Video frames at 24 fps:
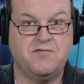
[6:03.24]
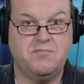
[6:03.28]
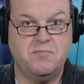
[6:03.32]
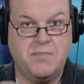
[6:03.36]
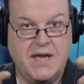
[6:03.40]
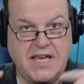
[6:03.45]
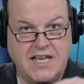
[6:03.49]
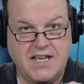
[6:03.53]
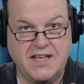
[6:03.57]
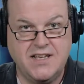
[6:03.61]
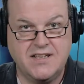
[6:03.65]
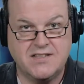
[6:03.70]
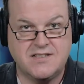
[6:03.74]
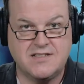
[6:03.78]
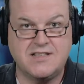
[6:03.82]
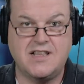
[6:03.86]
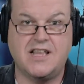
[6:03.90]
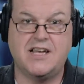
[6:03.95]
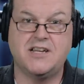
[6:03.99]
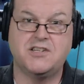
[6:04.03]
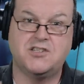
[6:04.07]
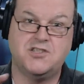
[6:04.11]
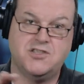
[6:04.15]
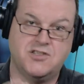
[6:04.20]
of making a
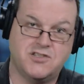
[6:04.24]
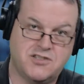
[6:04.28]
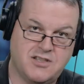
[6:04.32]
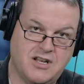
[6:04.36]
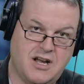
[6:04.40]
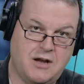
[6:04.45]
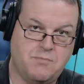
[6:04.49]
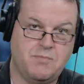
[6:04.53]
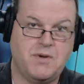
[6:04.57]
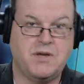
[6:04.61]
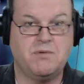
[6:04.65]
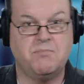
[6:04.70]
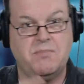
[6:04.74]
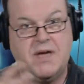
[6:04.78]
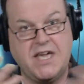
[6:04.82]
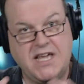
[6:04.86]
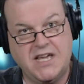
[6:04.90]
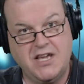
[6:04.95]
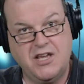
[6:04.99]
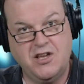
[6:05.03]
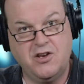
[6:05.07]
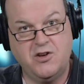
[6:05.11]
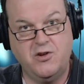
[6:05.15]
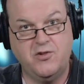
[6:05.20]
selection, stopping,
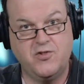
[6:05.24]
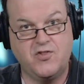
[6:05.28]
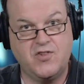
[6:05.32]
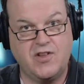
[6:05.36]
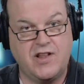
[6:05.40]
making a new